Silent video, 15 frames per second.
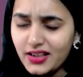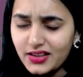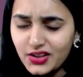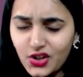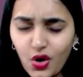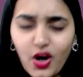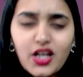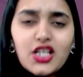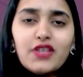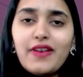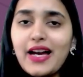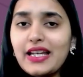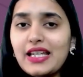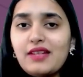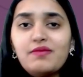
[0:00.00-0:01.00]
don't
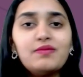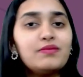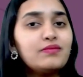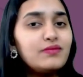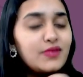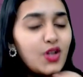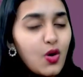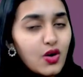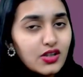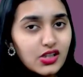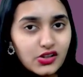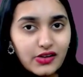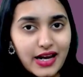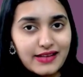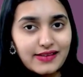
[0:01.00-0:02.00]
worry, don't
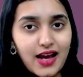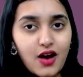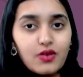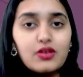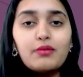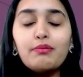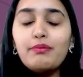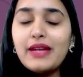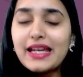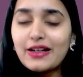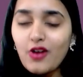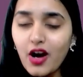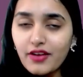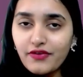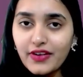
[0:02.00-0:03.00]
stress out, be
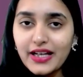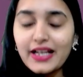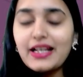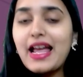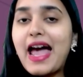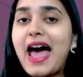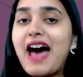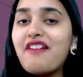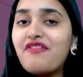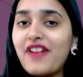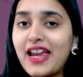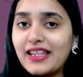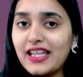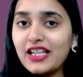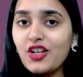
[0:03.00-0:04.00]
confident, have
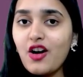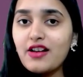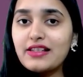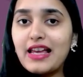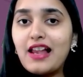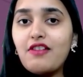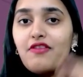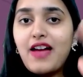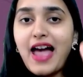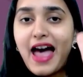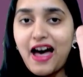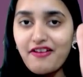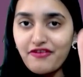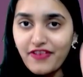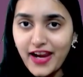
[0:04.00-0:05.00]
faith in yourself,
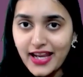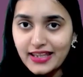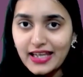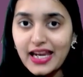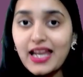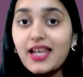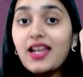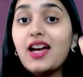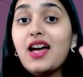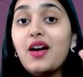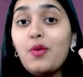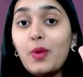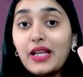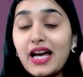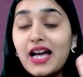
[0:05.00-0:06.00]
have faith in
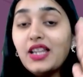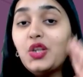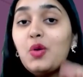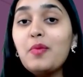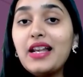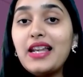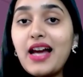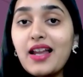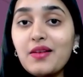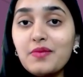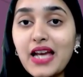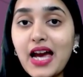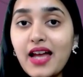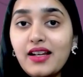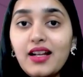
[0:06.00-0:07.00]
Vedantu Malayalam
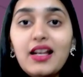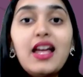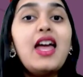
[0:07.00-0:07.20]
channel,